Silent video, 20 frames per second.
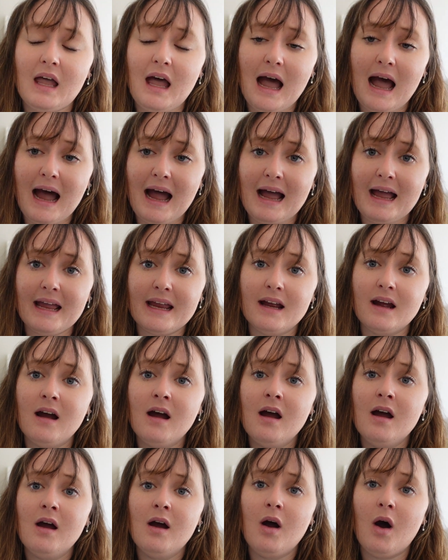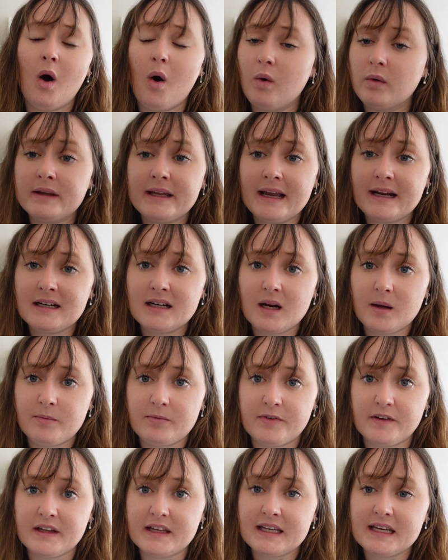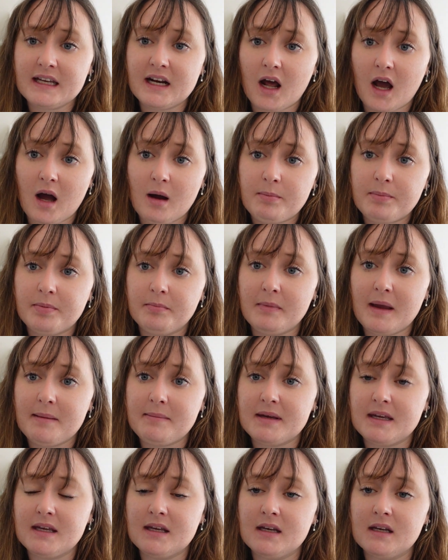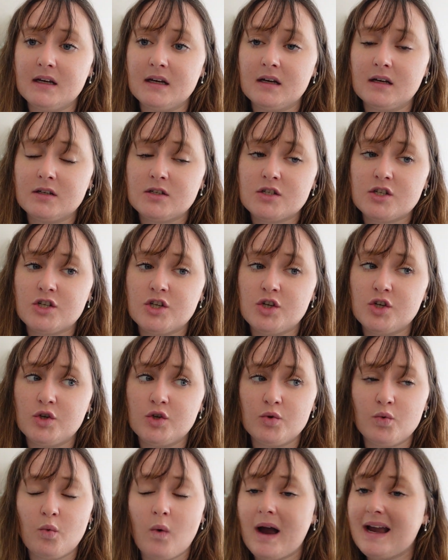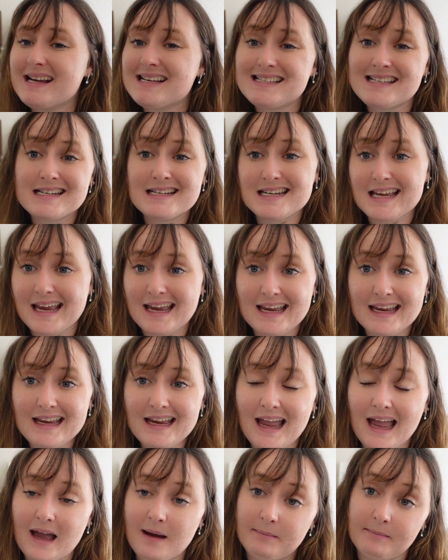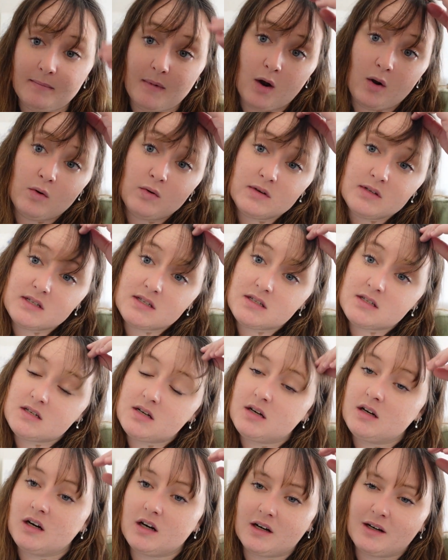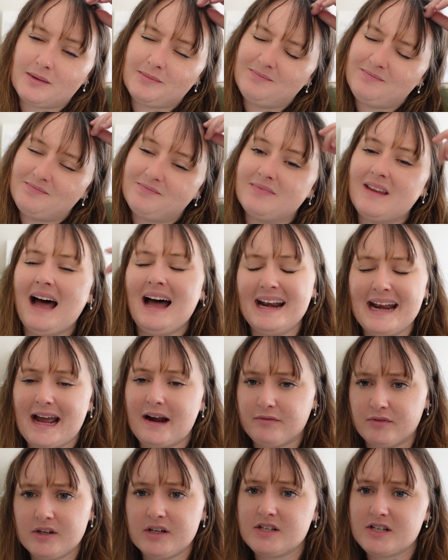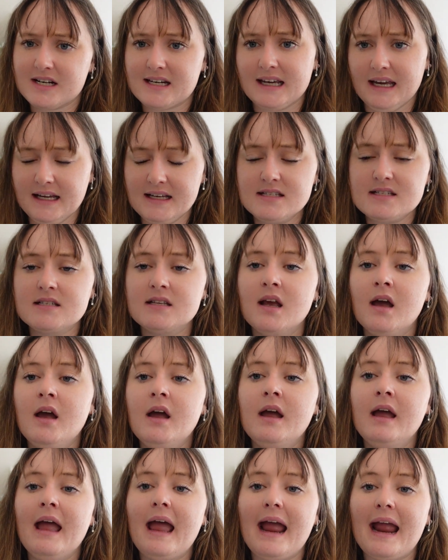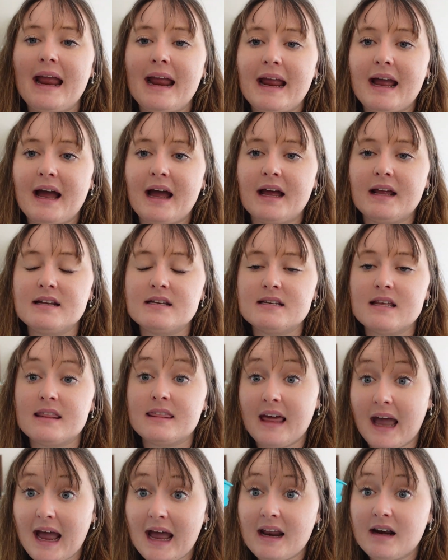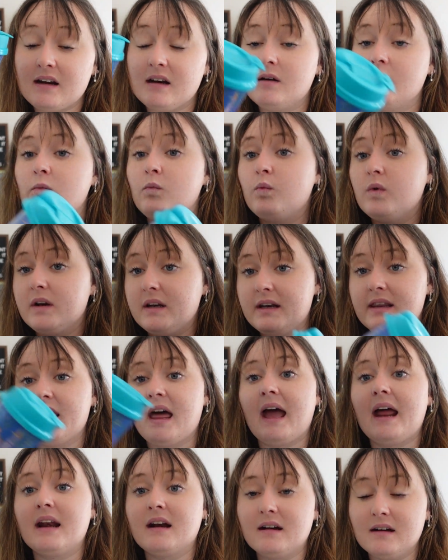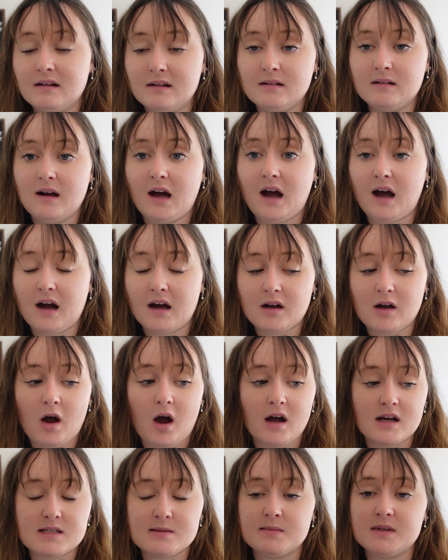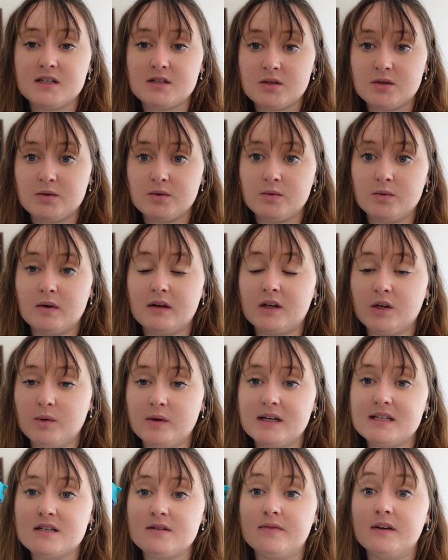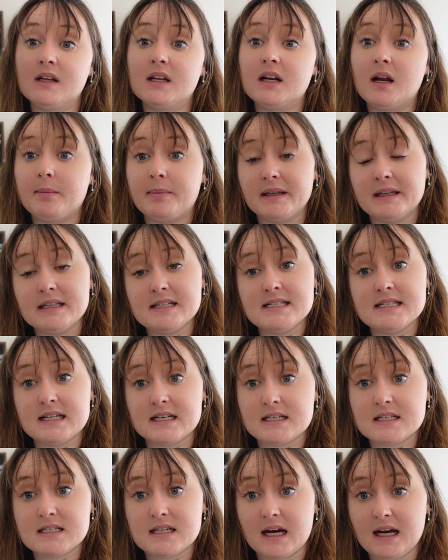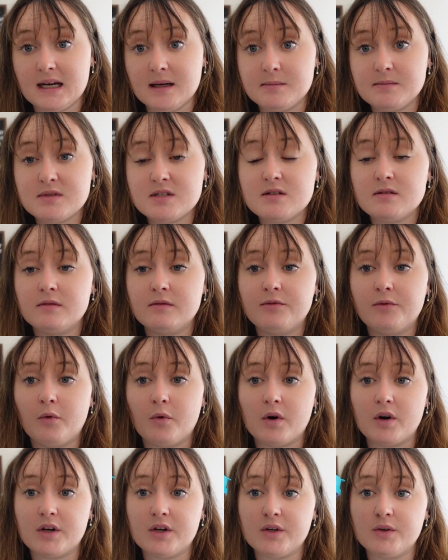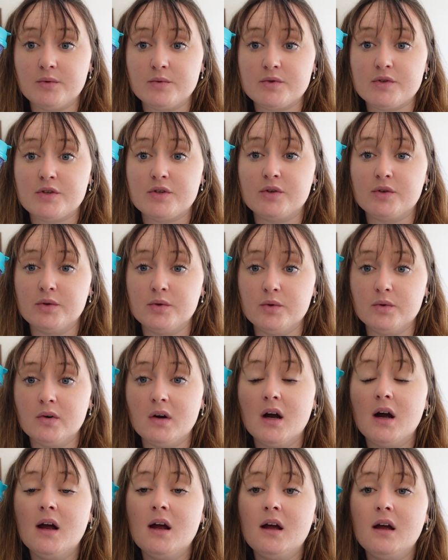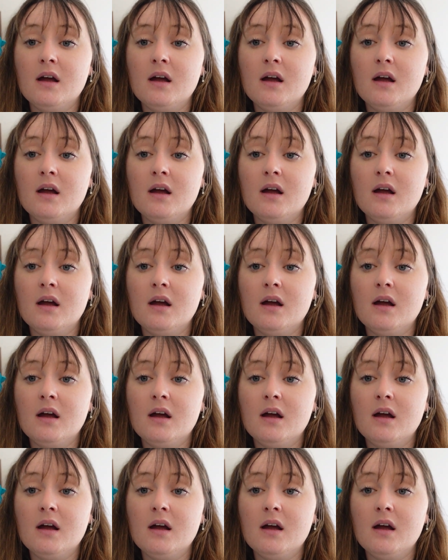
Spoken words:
I only ended up filling it up maybe twice a day at most, or on average, I guess. And that would then cause me to, you need to fill it up at least 6 times for you to